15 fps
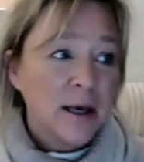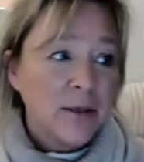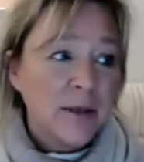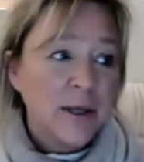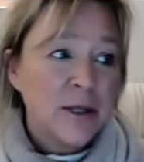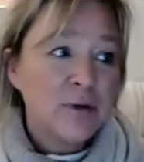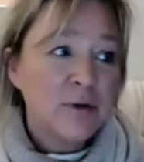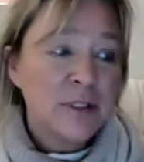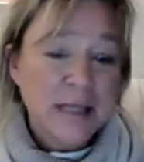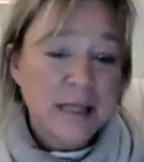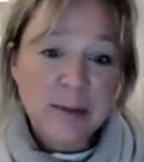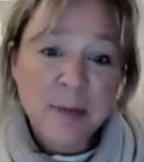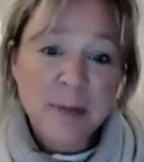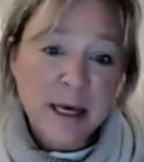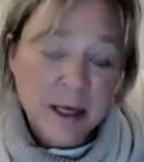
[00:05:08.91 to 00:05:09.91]
then you
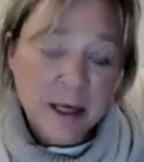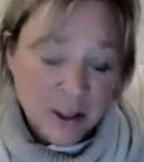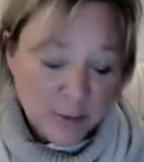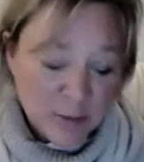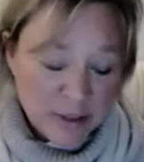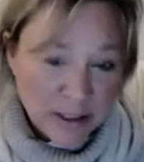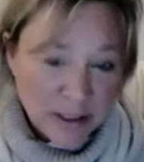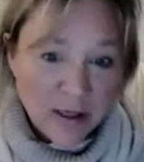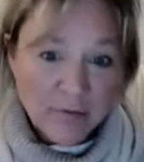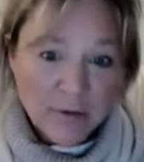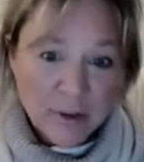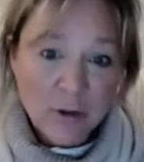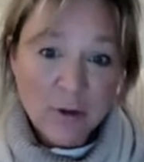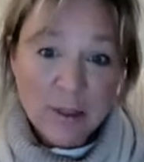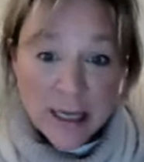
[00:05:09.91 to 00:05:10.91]
stand back and observe
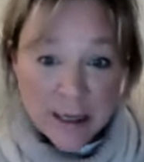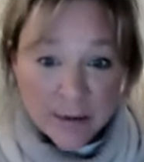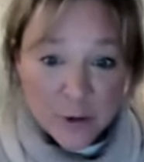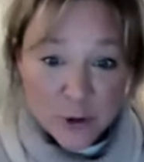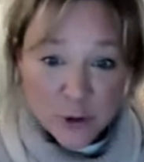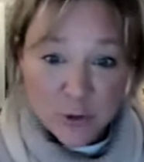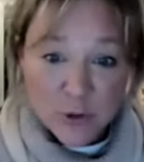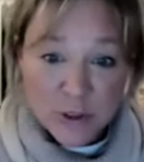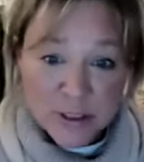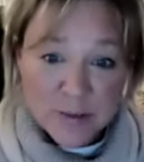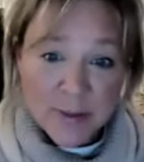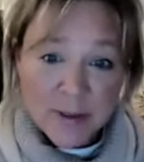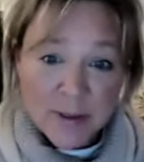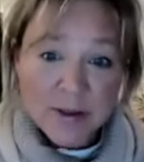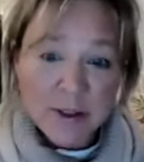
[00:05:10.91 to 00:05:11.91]
and you allow the door to
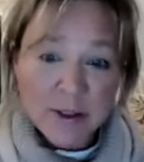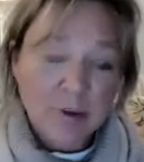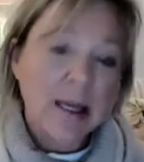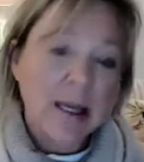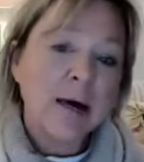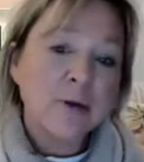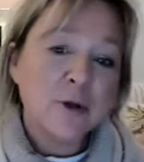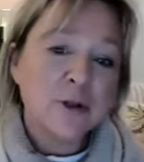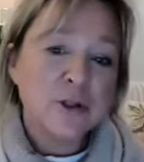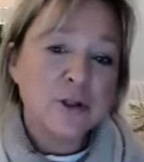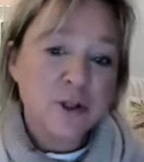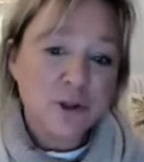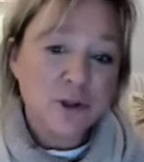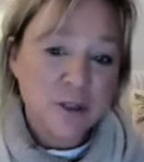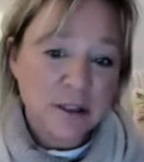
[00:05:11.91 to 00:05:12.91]
spirit, you allow those
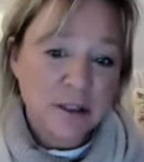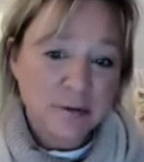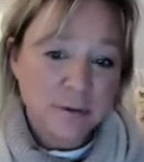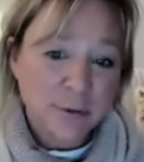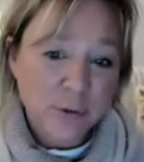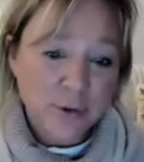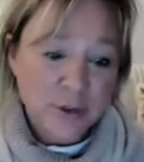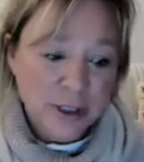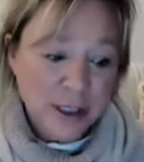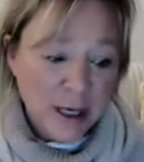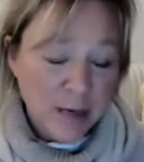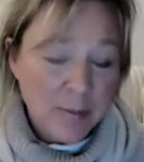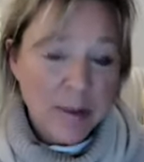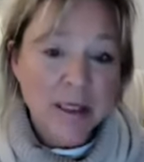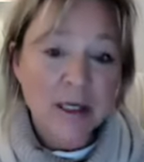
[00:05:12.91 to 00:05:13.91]
intuitive thoughts to
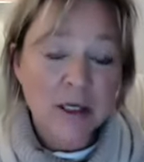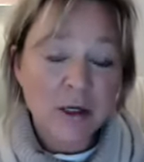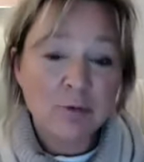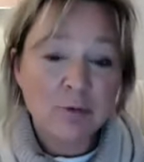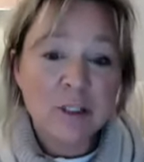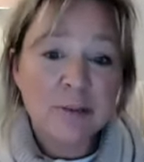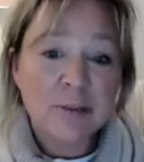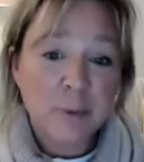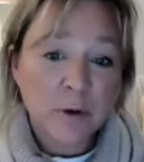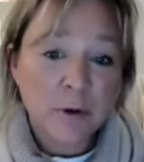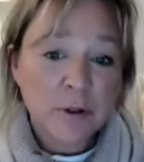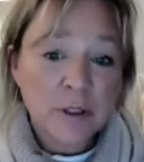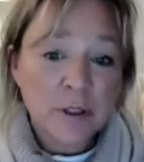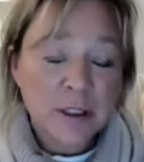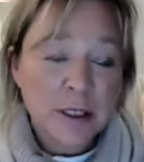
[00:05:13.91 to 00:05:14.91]
come in and you
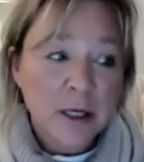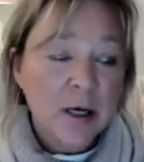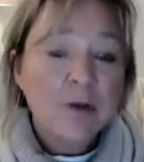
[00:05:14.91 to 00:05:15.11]
respond